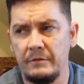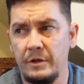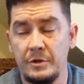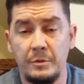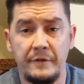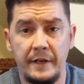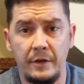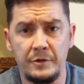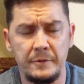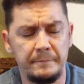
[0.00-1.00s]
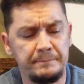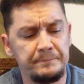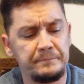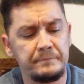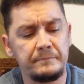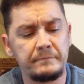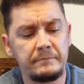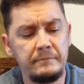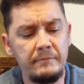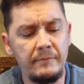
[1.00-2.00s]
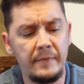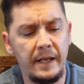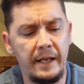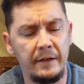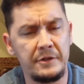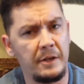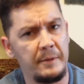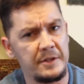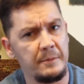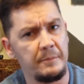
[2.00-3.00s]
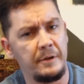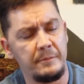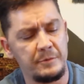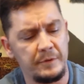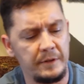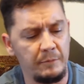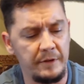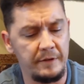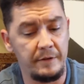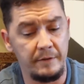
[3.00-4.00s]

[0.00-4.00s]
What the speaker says: close to $1,000. And I'll talk about some of the problems with